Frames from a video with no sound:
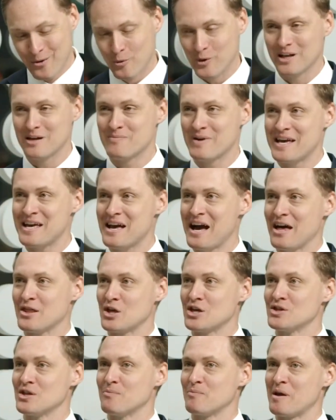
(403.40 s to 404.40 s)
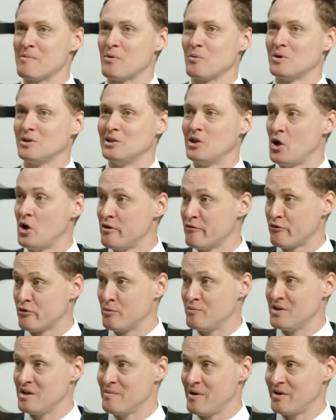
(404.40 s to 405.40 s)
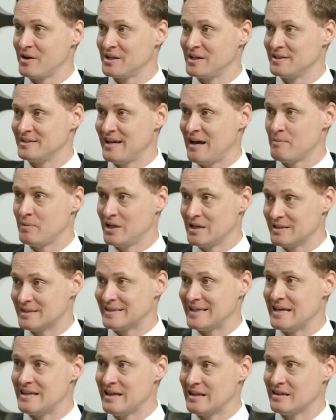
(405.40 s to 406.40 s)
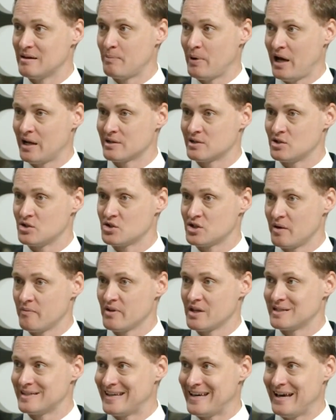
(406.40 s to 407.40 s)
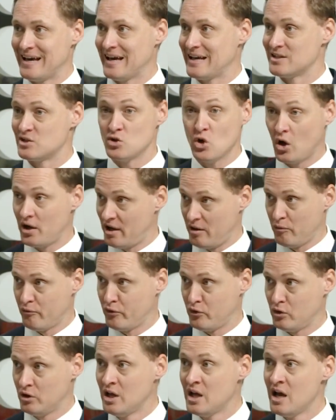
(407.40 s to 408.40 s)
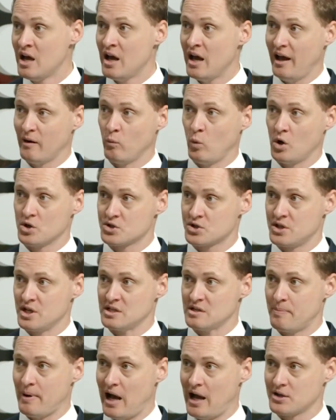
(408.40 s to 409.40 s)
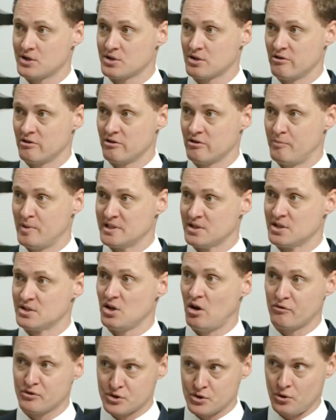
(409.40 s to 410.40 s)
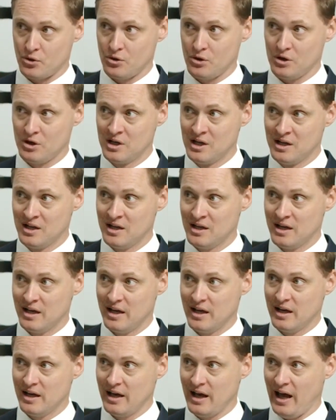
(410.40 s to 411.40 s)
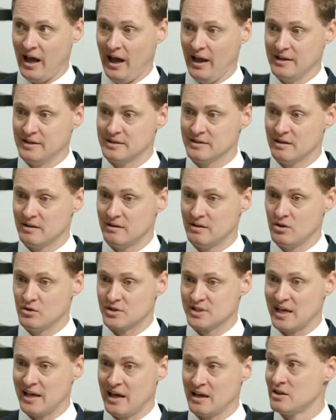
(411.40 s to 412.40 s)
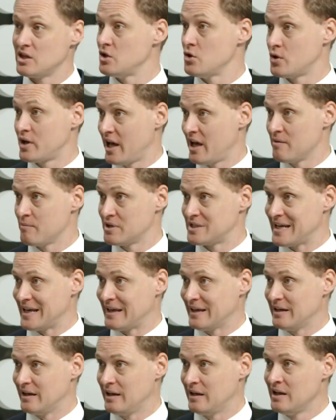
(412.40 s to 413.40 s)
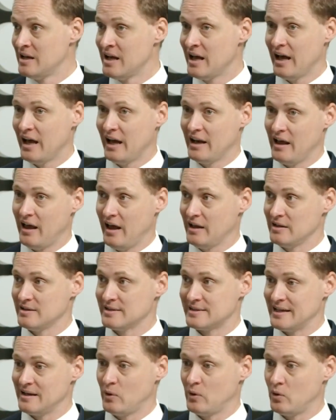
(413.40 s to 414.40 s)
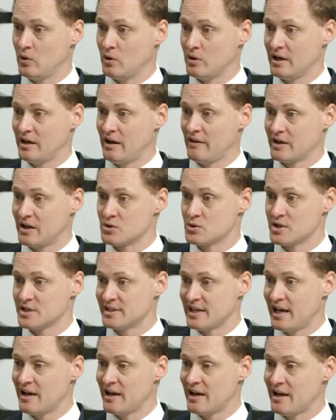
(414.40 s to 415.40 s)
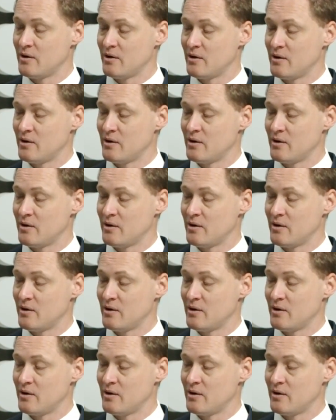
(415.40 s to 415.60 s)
Will it be? I think that people will learn from the American example and see that the partisanship that's here is not helpful and watch the departure of businesses offshore. And you're seeing the UK in particular and Singapore and other countries saying,